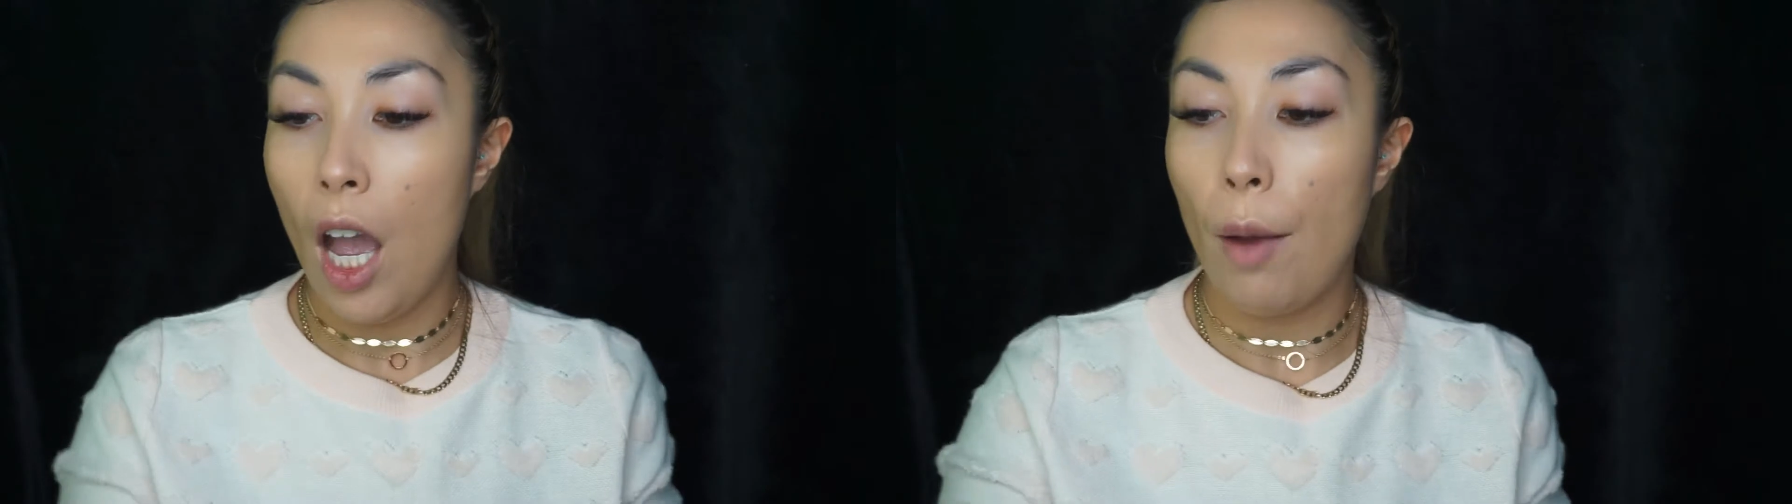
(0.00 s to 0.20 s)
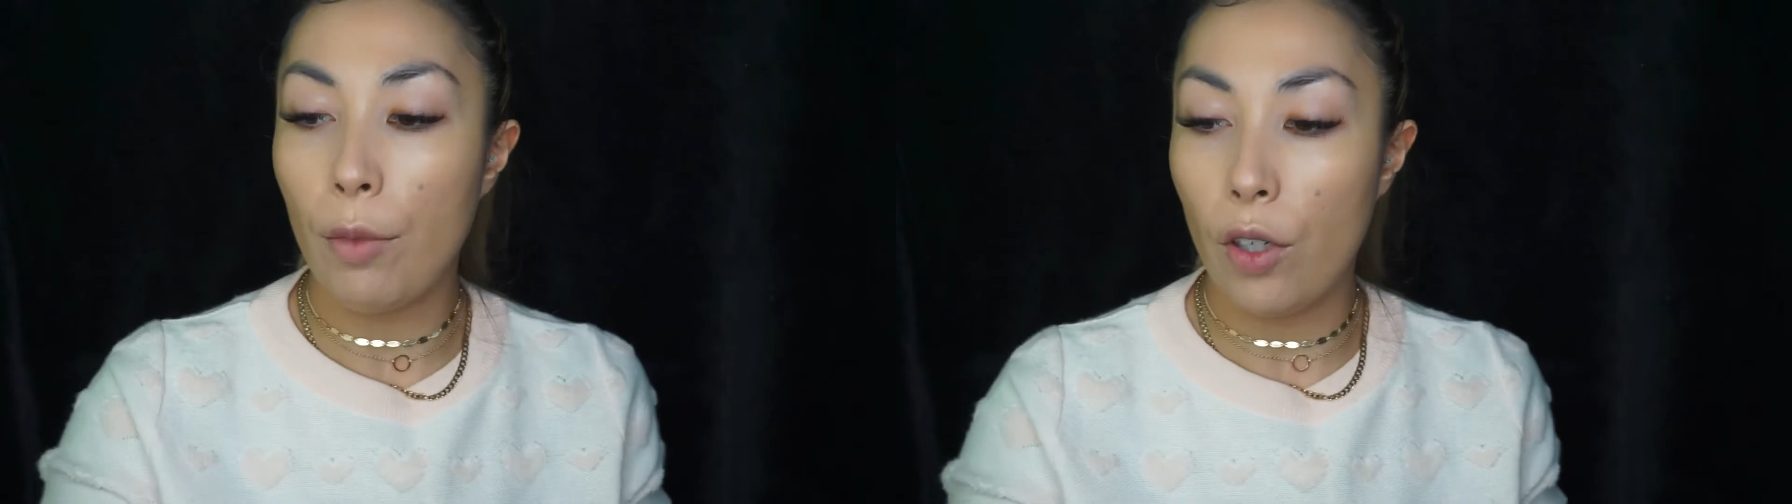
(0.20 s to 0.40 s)

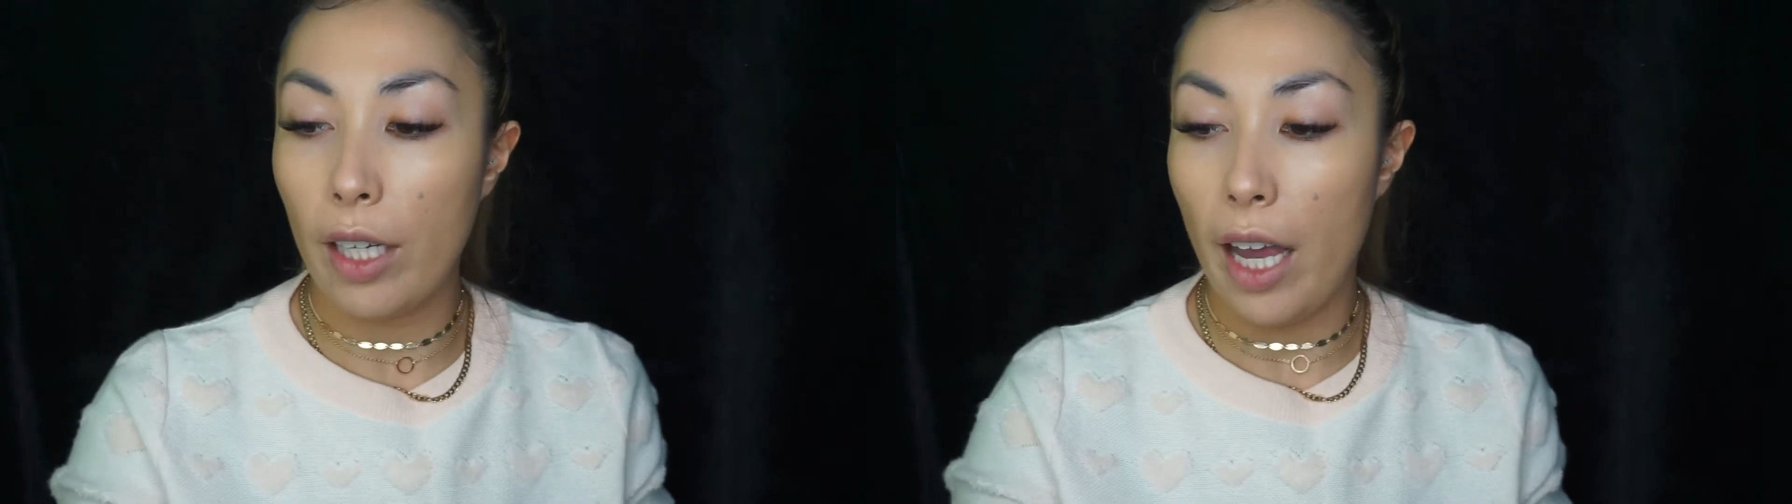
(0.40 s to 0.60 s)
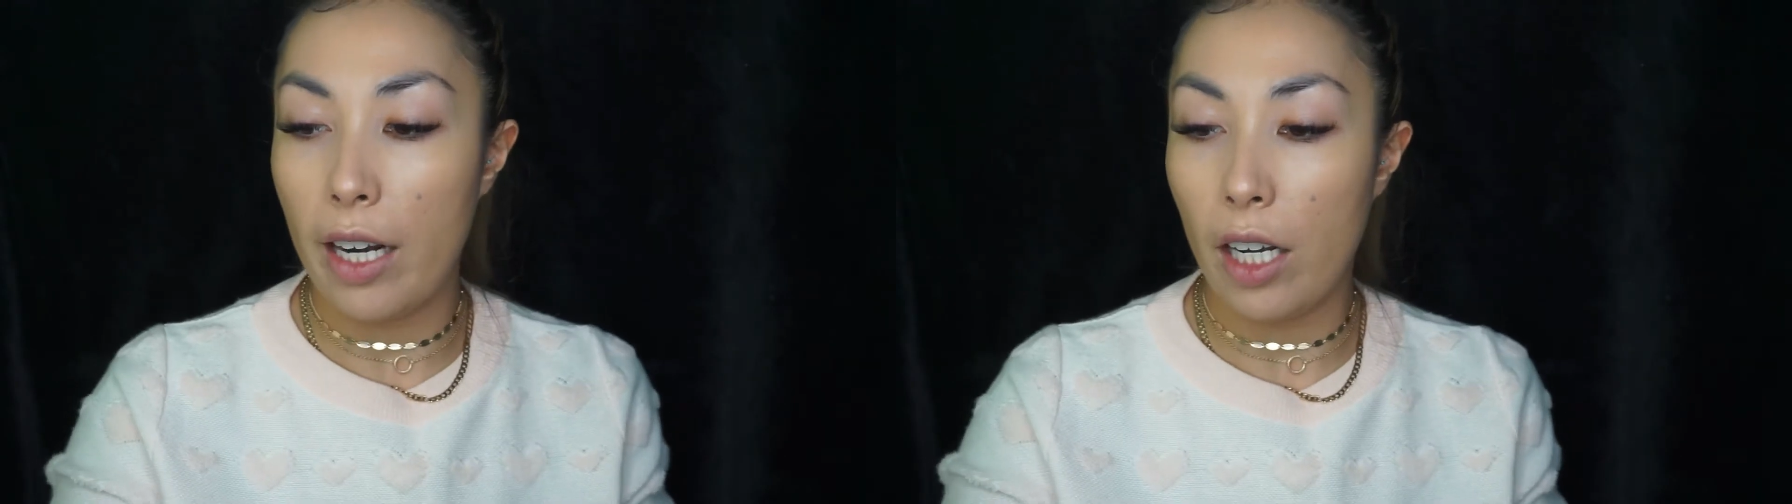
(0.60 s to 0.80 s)
I'm going to
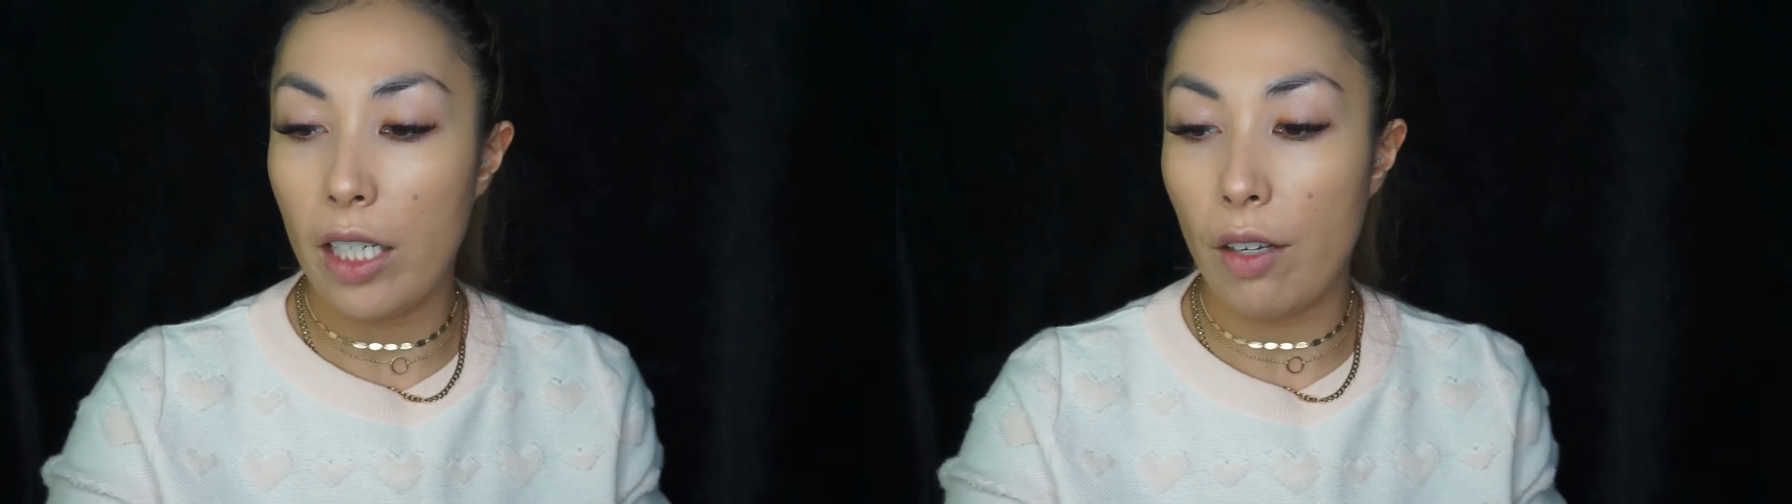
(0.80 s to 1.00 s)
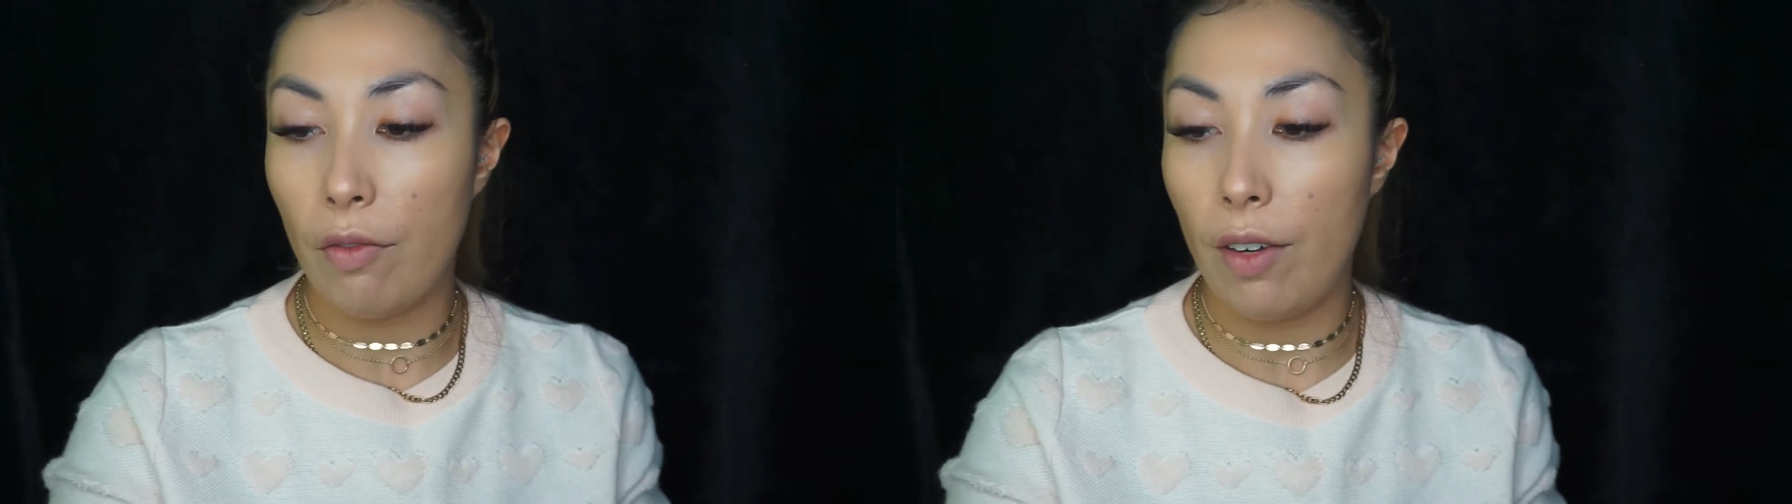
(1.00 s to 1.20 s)
get a
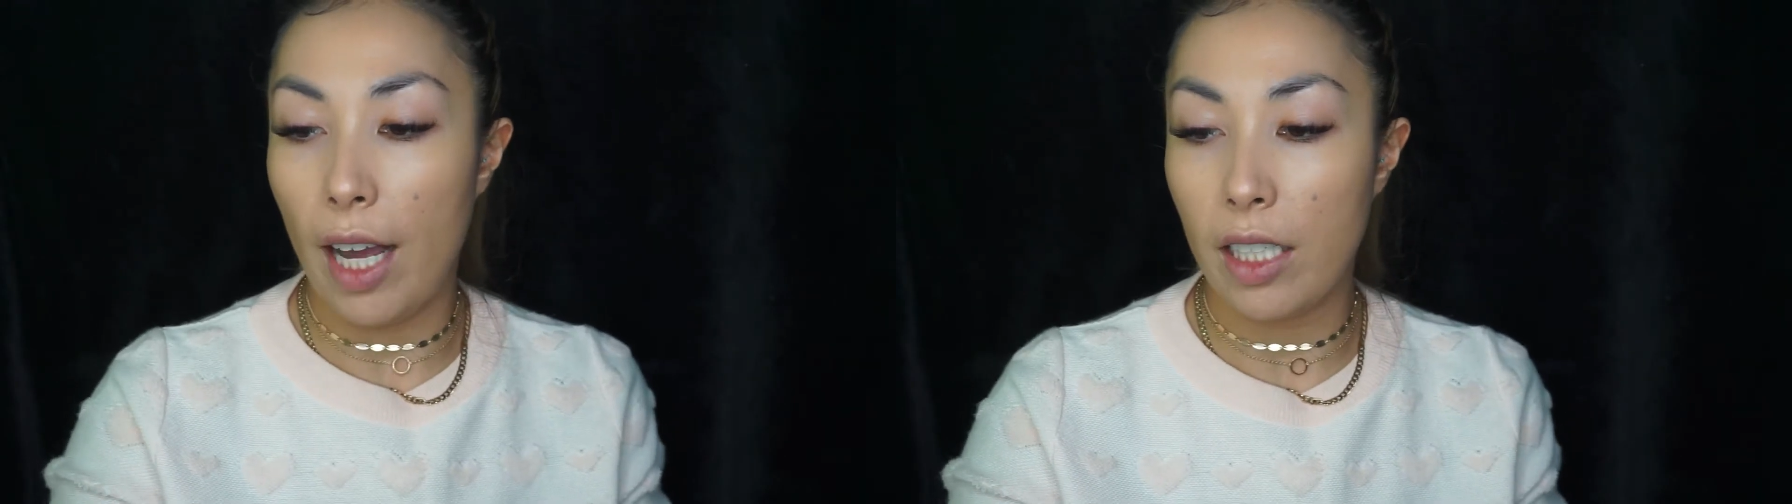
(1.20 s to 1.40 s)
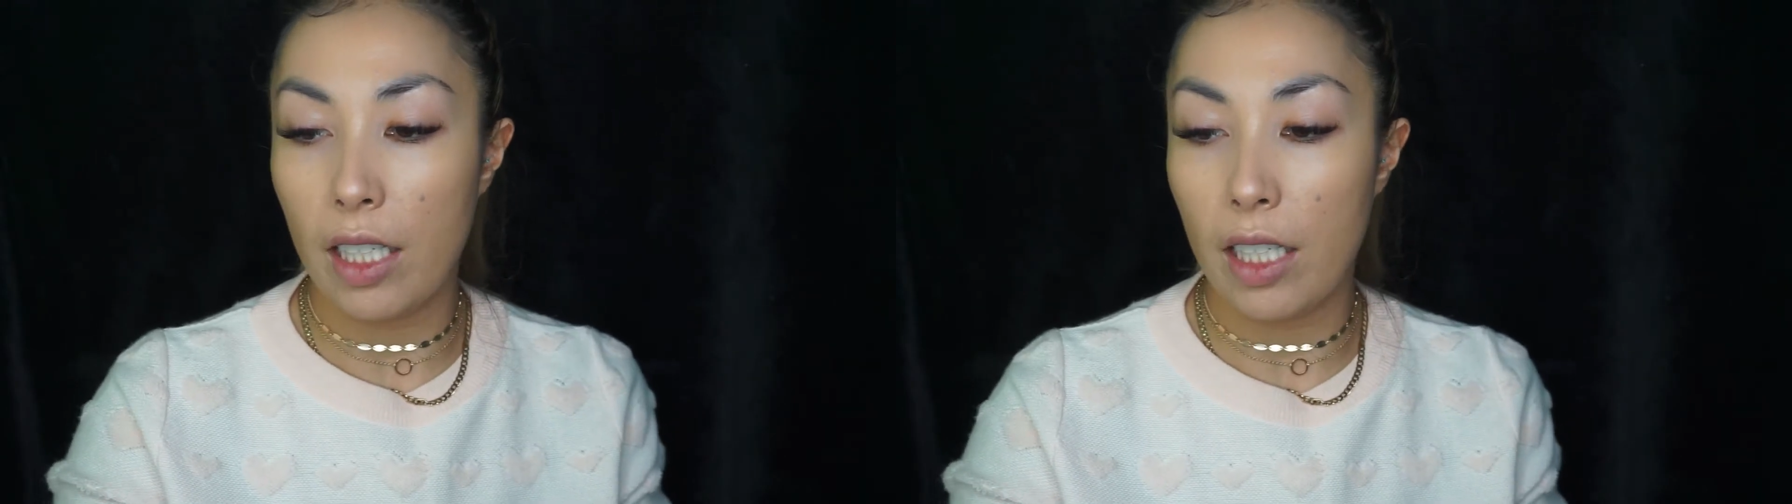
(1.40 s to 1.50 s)
nice flat